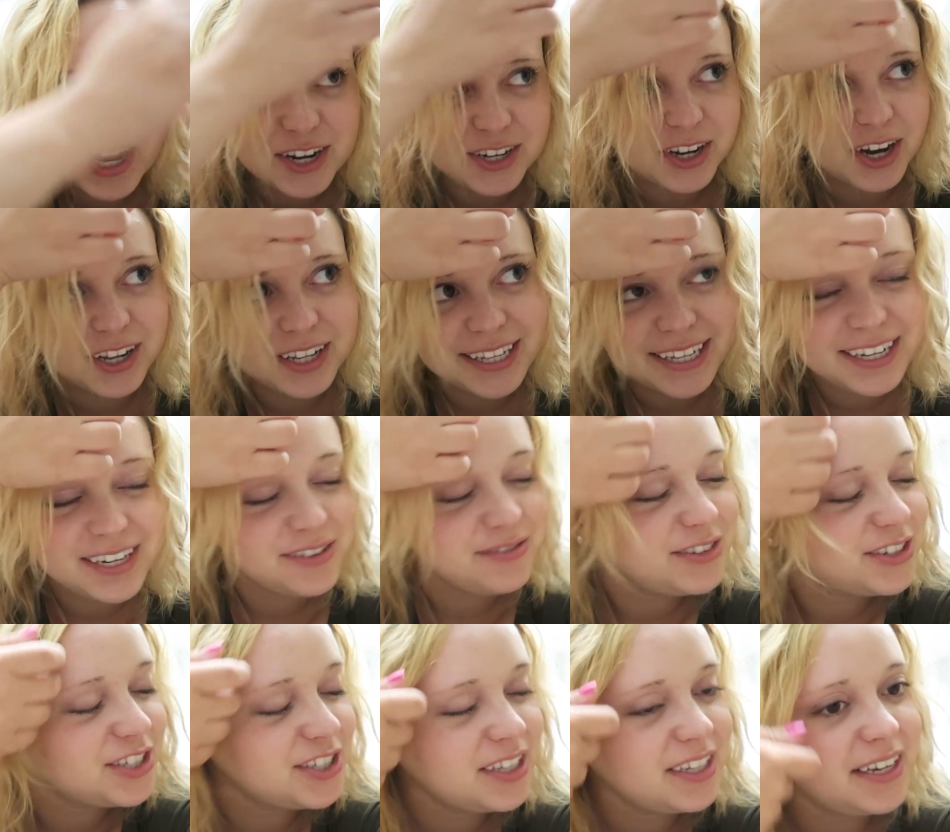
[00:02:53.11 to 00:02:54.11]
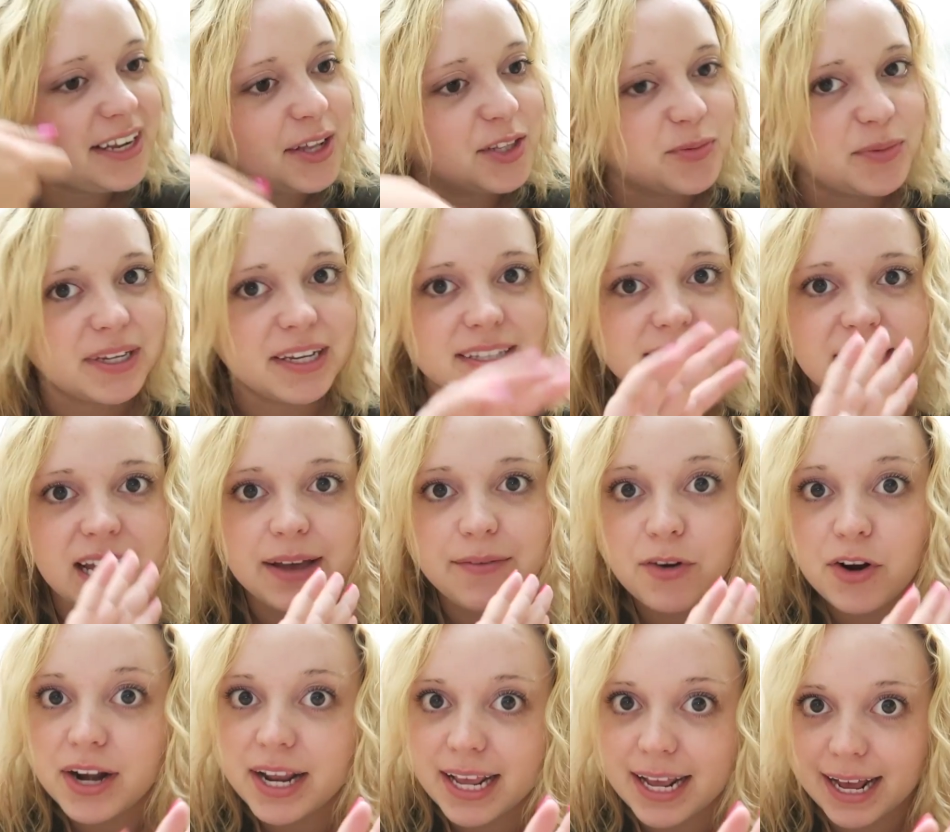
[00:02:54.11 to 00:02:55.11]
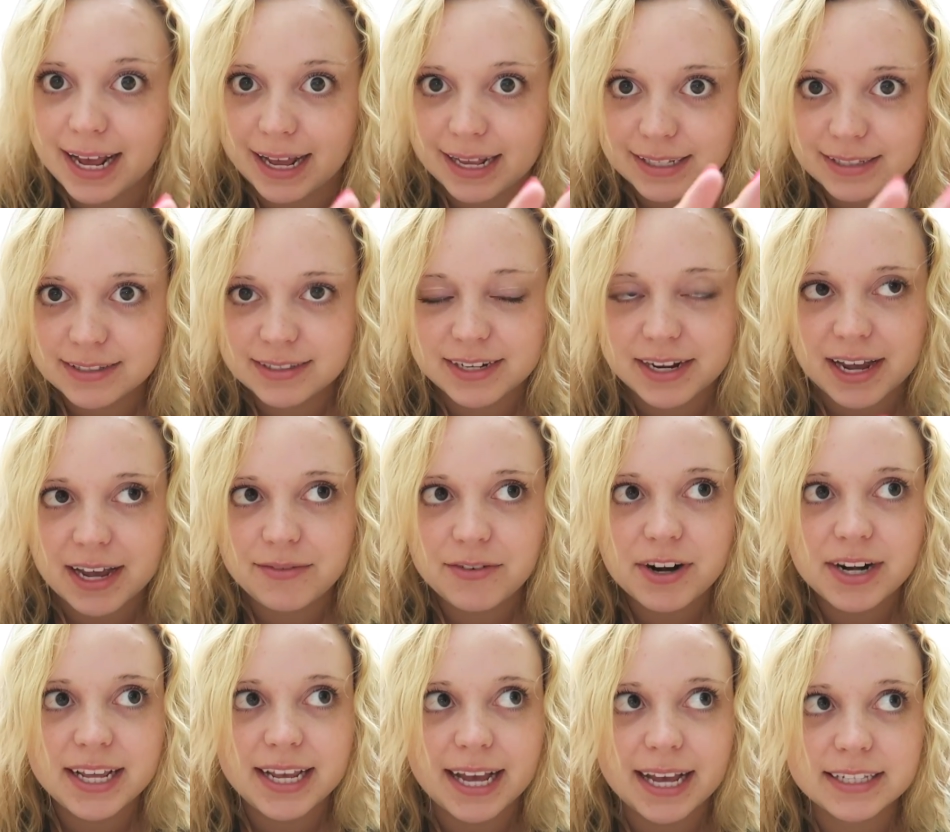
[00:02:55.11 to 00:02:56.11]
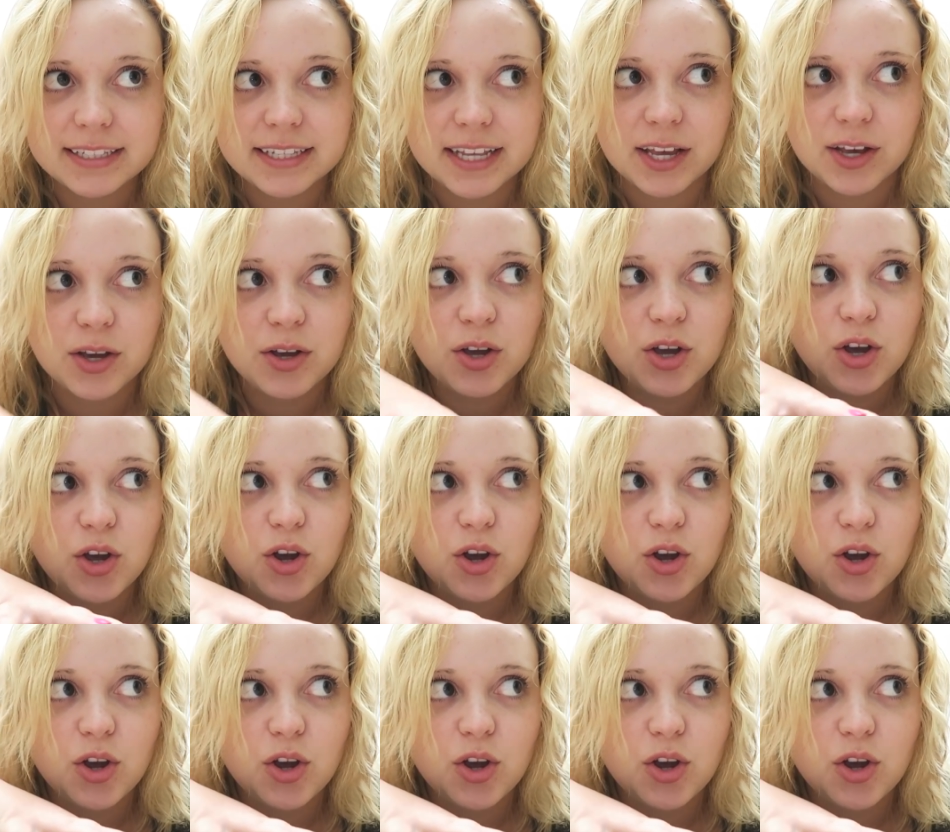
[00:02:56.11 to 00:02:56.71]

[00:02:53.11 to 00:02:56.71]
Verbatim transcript: Not like an official announcement, because I've already asked. I've already asked, like,